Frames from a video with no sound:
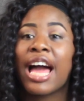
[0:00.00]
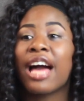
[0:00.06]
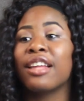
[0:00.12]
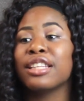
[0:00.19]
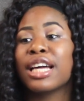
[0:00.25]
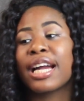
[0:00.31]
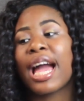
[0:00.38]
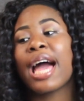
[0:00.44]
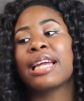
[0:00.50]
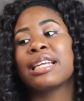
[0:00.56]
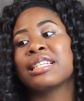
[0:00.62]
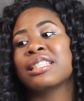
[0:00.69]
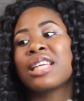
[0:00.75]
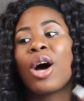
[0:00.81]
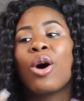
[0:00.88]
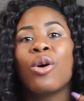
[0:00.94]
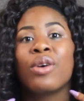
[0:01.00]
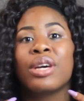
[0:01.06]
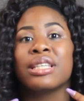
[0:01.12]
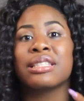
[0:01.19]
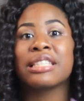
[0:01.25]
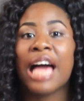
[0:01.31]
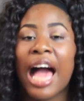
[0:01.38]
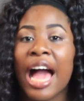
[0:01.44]
out like how this whole
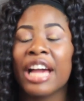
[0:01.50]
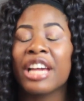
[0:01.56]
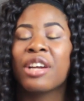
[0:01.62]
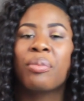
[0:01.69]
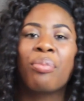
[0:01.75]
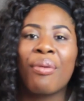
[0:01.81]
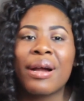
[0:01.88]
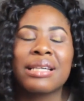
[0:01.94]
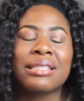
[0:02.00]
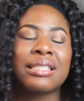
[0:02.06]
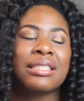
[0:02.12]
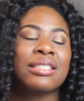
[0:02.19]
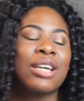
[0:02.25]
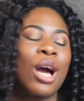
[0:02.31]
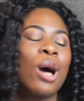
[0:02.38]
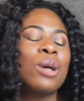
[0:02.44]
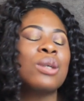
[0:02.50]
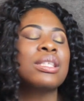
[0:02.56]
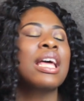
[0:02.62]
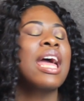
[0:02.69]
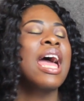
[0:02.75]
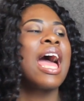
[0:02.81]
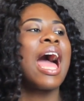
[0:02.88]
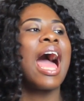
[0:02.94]
entire process goes,
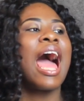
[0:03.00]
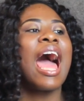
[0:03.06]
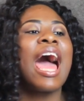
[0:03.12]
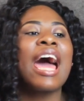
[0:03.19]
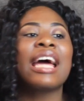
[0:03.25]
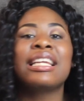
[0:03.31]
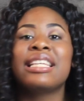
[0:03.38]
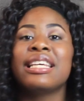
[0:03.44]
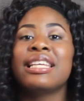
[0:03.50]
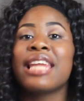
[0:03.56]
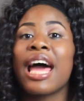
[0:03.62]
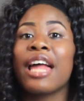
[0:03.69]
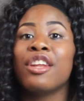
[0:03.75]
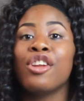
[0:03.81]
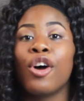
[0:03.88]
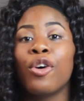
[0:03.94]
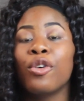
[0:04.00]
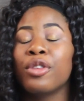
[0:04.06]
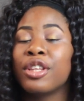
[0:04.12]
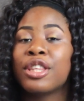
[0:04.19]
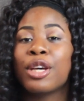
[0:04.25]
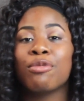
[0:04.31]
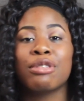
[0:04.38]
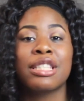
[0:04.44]
I I did not know
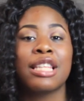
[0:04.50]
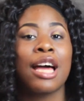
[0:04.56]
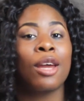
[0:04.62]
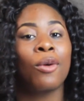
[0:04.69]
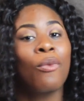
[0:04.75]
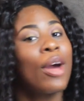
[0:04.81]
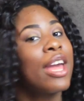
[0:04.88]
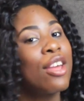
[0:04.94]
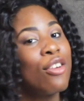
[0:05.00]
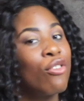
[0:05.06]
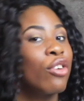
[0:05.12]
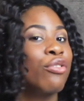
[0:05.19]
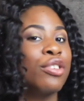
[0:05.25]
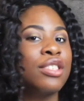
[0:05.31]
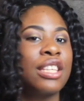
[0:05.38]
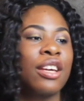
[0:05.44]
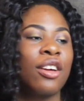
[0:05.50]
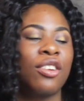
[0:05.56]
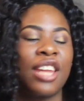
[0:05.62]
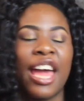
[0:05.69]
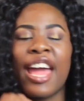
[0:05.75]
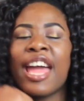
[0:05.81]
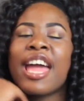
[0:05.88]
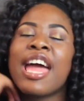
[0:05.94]
that there was not a wave every single
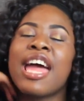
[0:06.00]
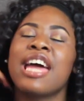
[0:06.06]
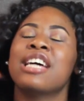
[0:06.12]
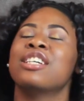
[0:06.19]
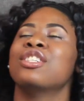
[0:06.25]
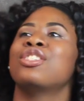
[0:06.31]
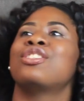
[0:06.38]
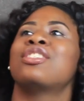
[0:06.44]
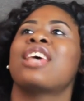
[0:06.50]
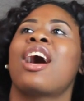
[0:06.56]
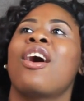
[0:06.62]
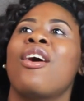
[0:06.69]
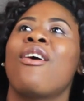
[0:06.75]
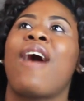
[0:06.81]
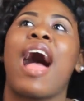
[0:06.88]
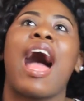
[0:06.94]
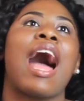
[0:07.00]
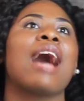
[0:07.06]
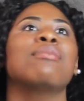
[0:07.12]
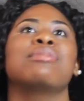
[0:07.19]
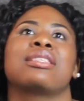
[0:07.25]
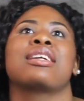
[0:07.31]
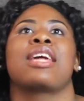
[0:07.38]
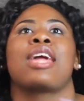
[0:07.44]
day. So
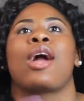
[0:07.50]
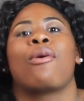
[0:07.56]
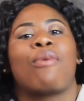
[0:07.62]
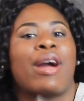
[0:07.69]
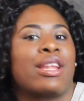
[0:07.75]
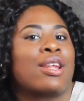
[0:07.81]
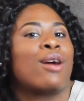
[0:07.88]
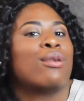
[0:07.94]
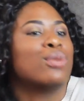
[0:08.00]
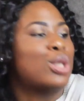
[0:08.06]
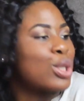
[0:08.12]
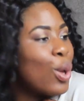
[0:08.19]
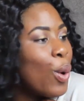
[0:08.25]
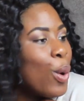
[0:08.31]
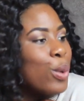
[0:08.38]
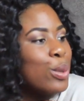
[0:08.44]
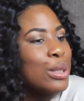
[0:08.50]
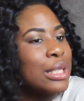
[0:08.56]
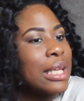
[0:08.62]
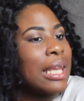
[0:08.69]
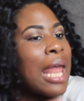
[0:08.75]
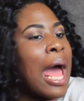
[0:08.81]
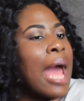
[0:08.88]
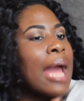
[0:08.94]
I'm sitting here waiting on
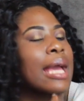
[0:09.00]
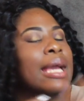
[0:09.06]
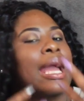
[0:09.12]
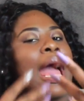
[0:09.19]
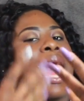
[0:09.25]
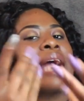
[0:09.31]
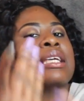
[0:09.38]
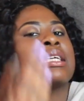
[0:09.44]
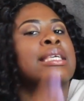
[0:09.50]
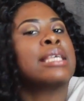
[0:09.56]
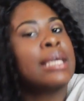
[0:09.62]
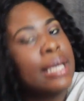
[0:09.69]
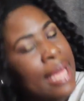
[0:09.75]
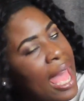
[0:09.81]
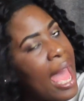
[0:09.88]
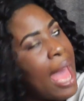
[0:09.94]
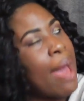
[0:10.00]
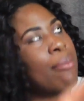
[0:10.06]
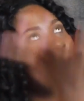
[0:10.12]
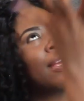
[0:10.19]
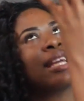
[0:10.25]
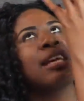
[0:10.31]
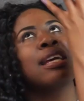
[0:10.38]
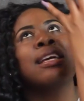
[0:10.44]
Tuesday, like, you got
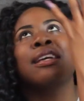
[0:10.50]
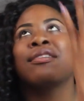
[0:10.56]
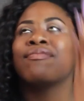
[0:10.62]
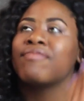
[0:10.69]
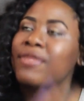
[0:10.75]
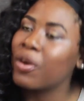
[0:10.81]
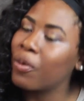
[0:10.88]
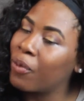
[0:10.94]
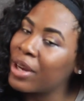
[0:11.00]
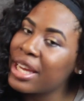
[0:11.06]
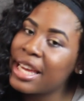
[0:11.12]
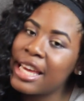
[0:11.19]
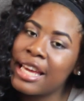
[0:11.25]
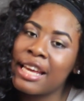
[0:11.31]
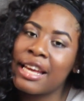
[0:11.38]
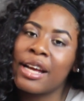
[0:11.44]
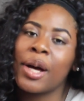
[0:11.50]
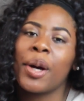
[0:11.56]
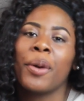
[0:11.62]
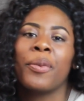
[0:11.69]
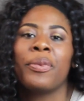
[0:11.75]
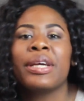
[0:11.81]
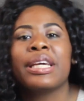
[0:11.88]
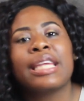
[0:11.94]
me, we
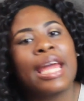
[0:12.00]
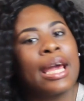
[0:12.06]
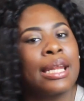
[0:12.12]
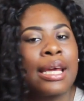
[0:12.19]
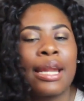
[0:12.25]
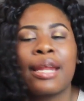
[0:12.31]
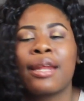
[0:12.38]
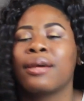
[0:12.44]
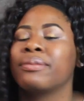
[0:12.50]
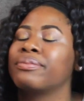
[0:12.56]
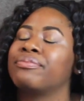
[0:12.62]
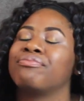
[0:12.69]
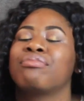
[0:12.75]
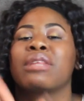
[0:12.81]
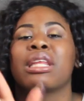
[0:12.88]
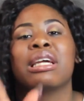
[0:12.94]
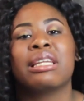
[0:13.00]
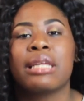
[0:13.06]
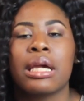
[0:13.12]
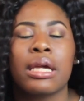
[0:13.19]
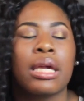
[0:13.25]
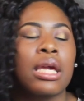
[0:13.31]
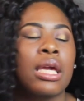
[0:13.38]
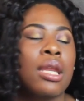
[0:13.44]
here, we there,
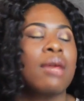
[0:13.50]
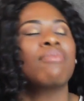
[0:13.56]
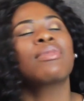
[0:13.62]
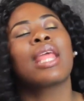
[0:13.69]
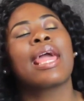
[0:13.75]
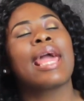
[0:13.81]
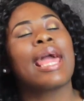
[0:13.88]
didn't get it.